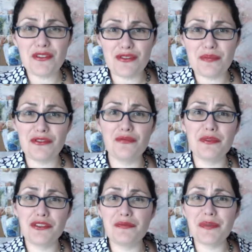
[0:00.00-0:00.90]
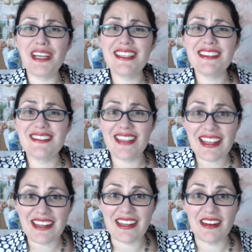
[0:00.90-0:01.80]
super, super duper
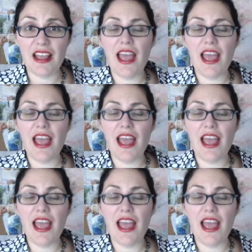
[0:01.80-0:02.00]
excited.